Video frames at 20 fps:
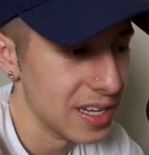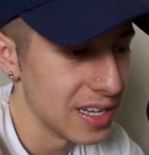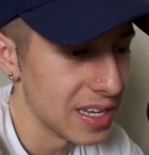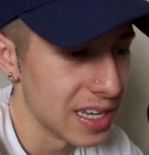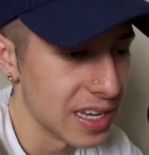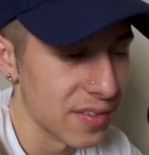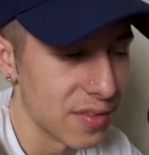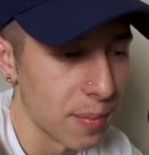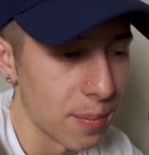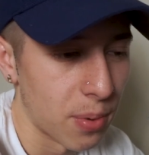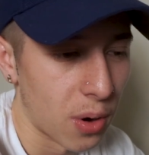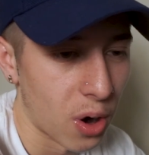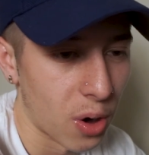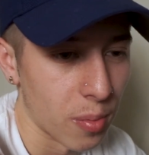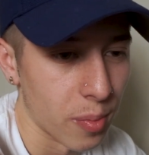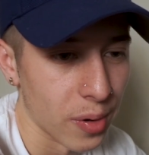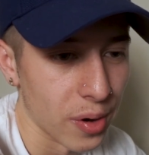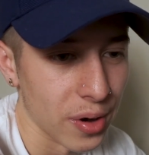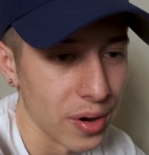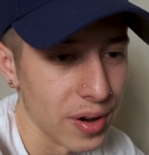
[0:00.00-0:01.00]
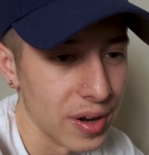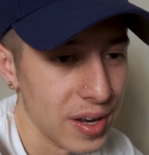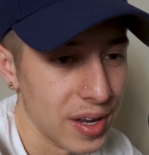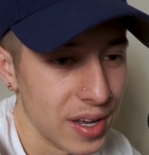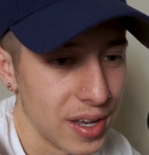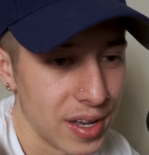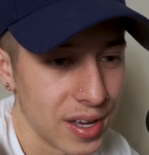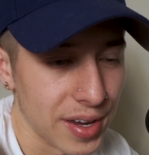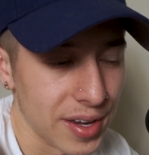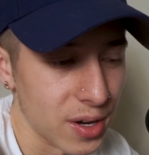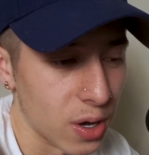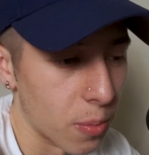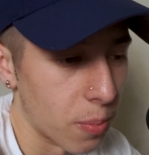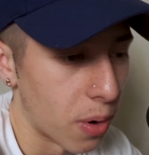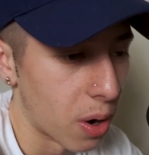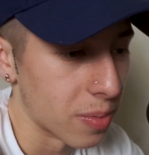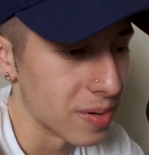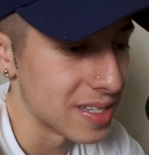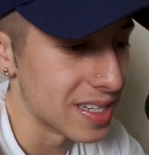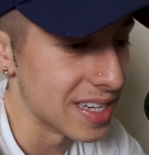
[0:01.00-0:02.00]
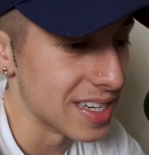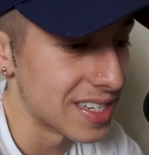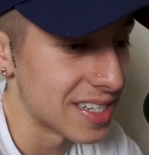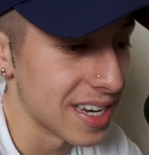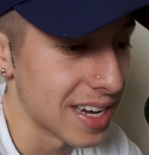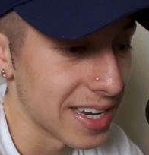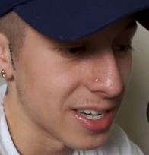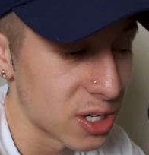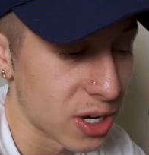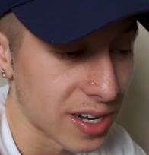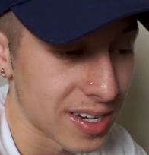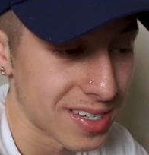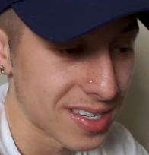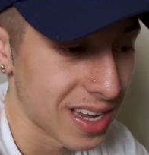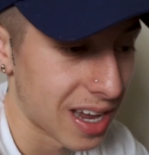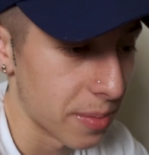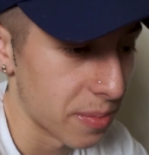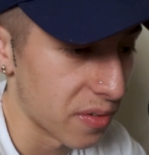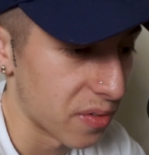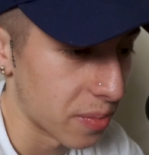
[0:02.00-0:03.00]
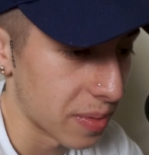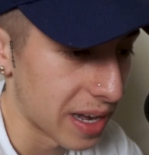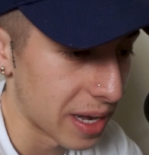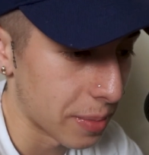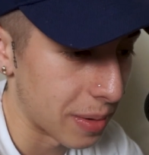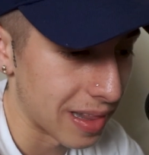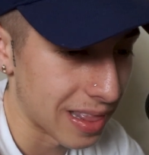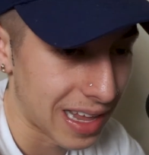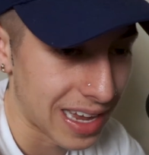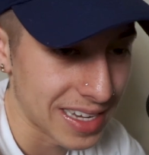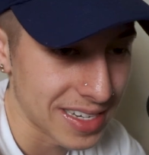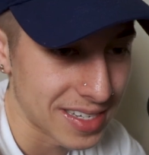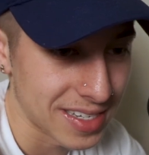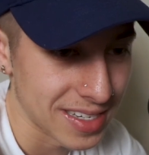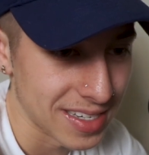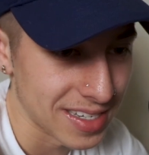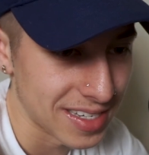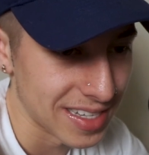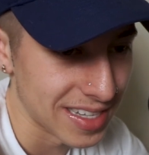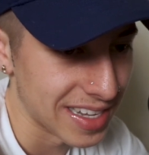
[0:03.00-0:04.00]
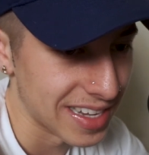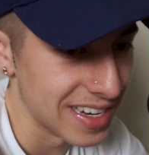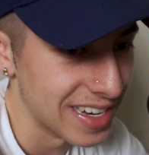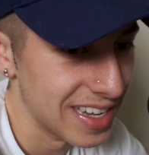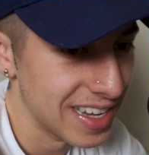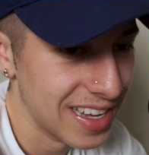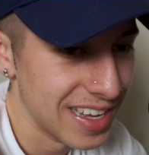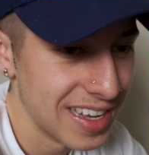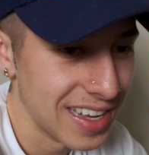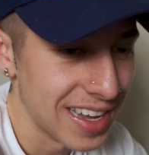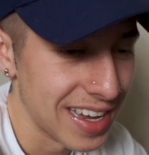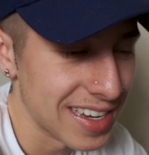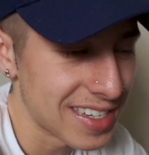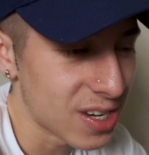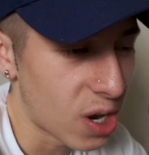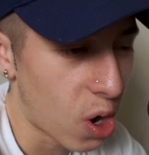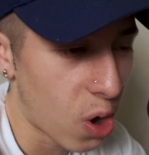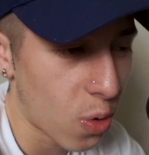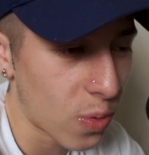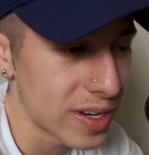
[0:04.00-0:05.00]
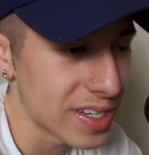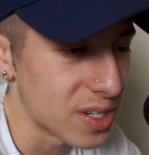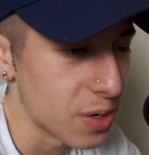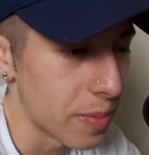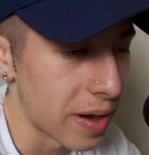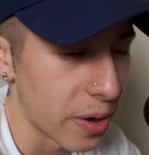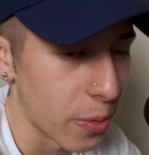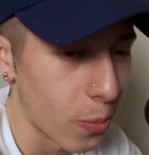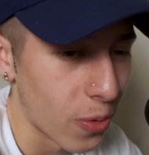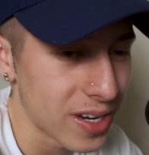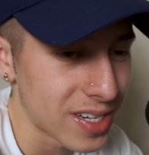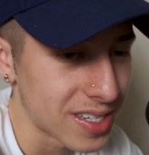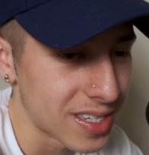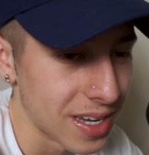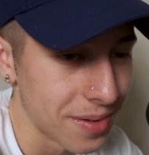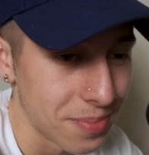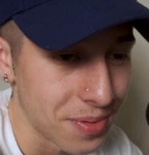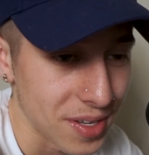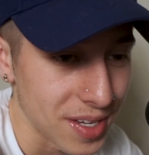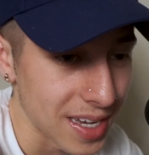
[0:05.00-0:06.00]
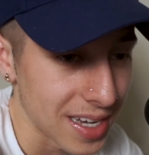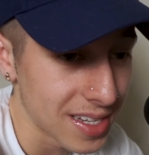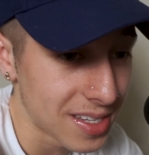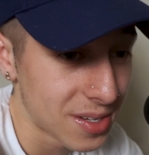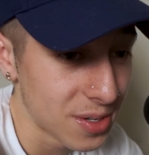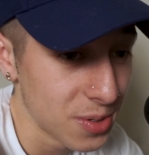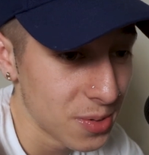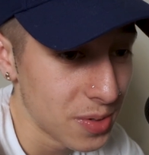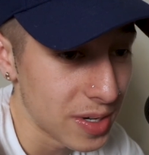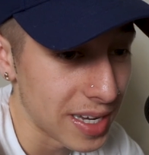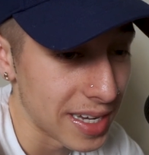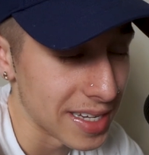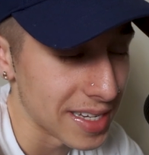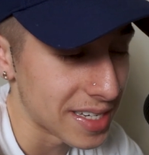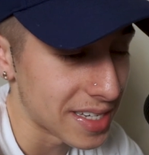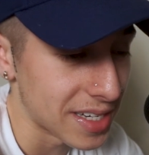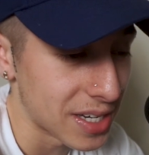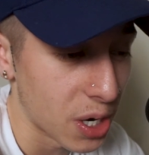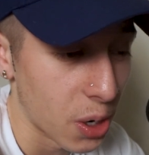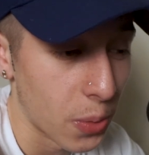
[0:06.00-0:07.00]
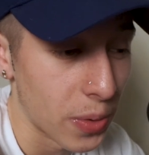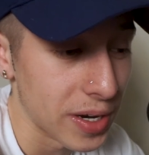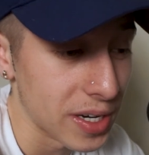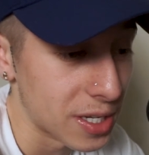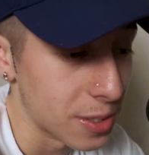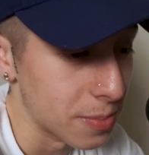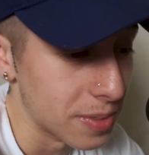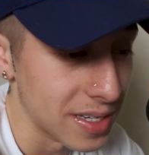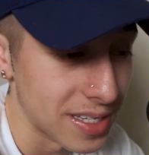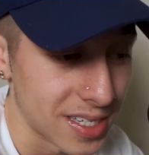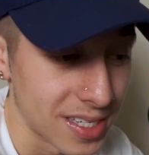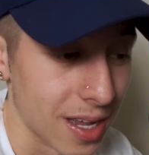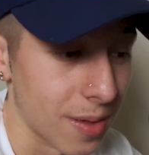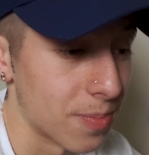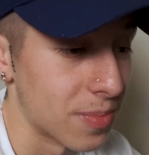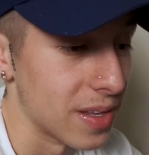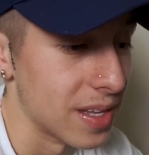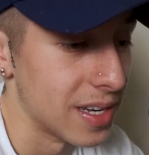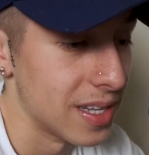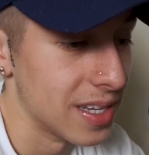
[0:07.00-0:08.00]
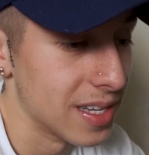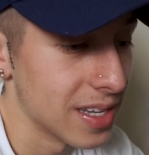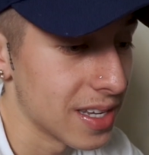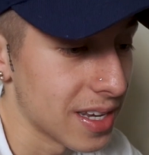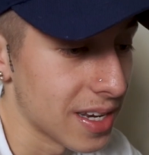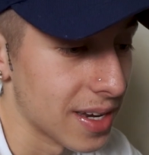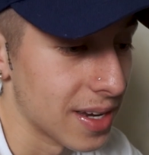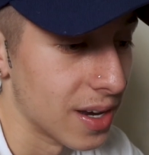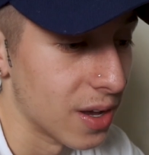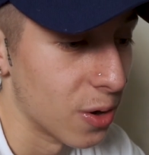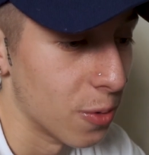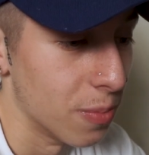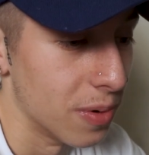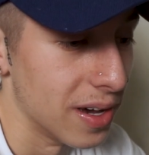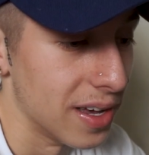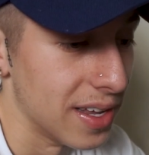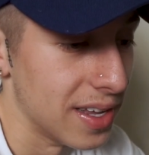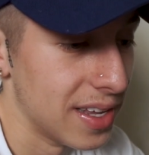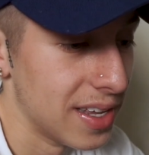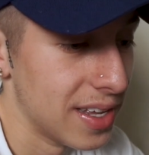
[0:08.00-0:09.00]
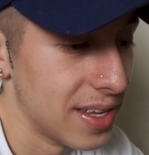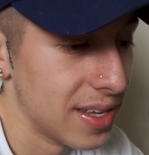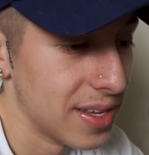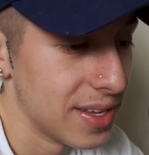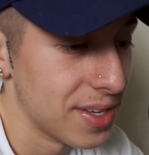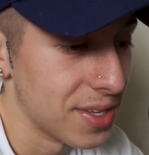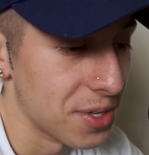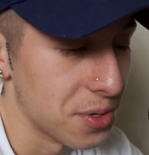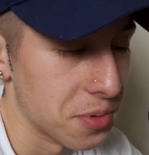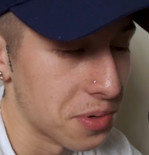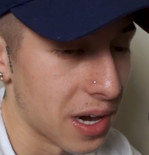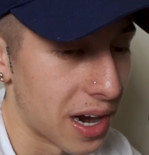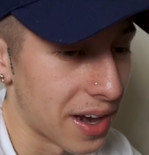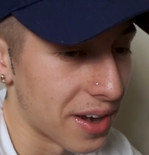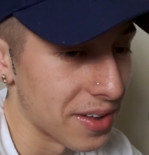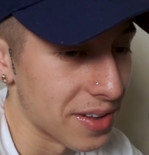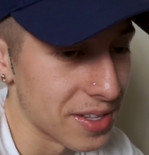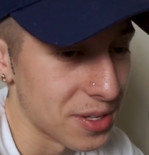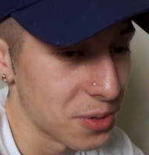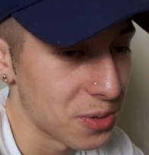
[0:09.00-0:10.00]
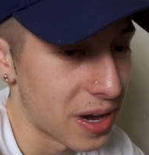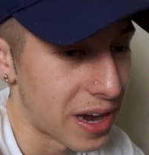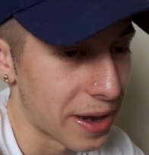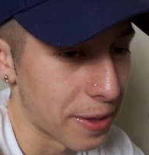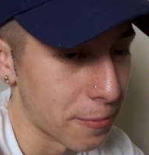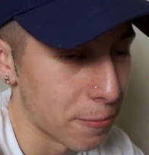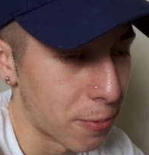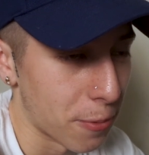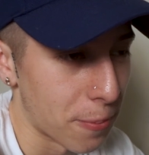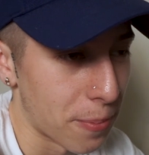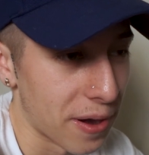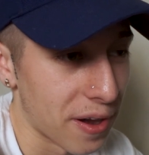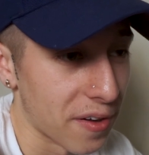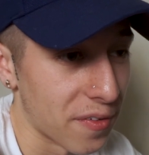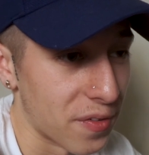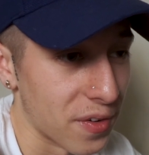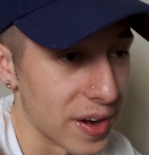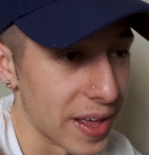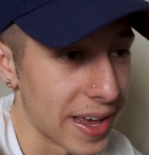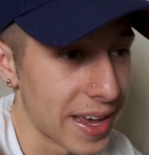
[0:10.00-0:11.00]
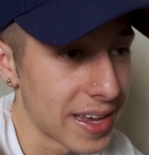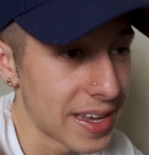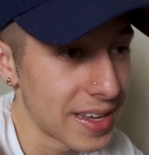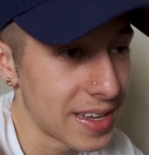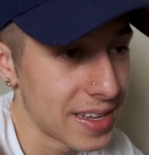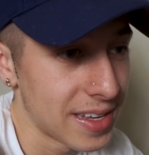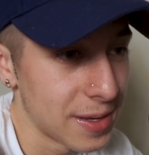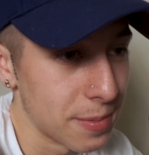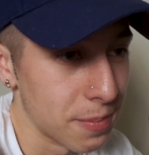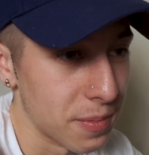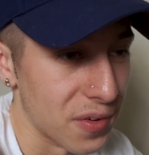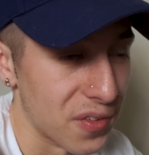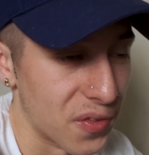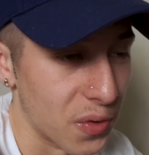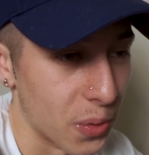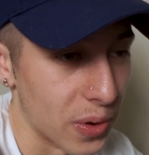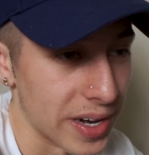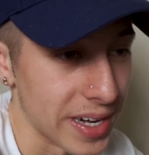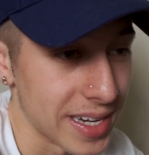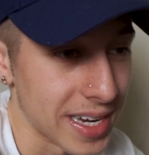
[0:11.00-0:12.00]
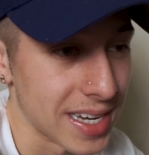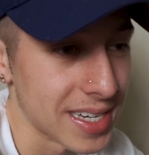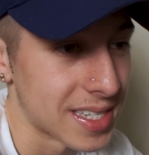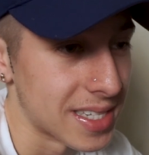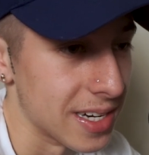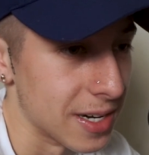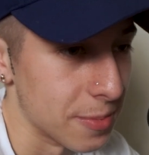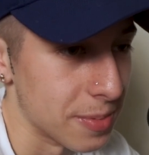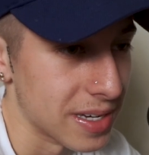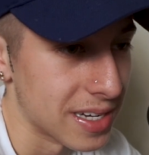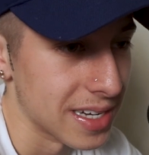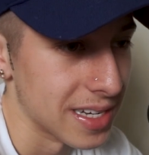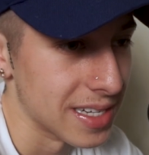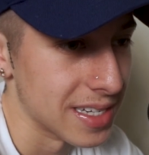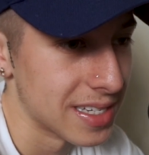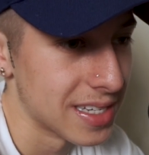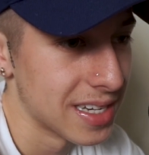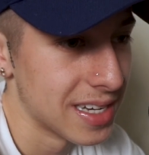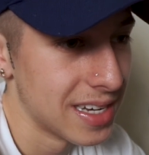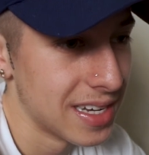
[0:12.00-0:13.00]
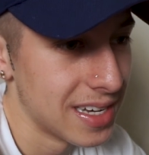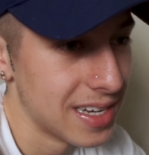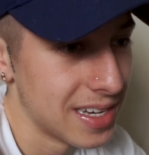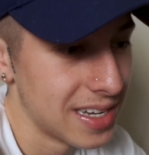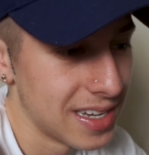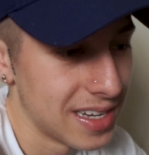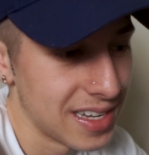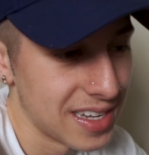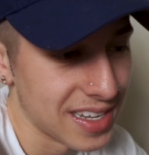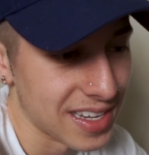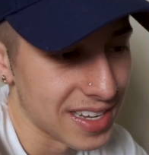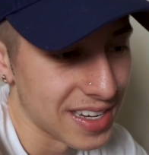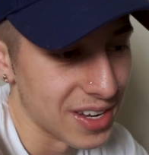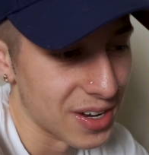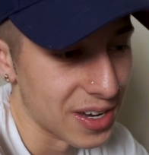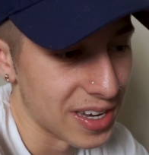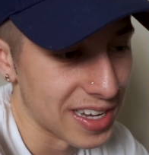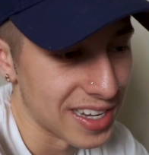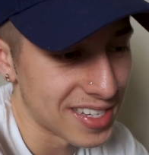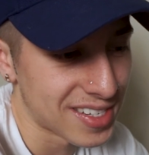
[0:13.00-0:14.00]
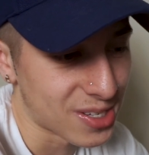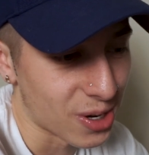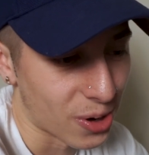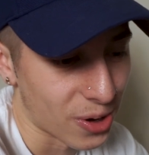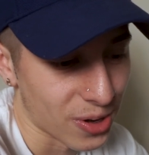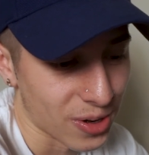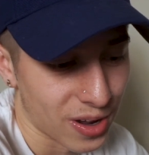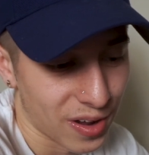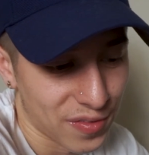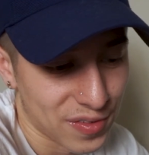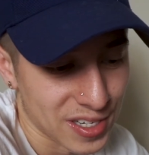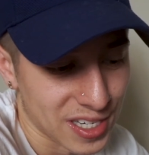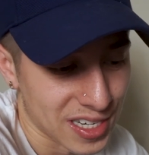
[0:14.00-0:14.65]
even barbers in the city try to stop me from getting my license. And then it's always, no matter what step you get to, it's going to be something. but you gotta prepare for that before it gets there, because it started off as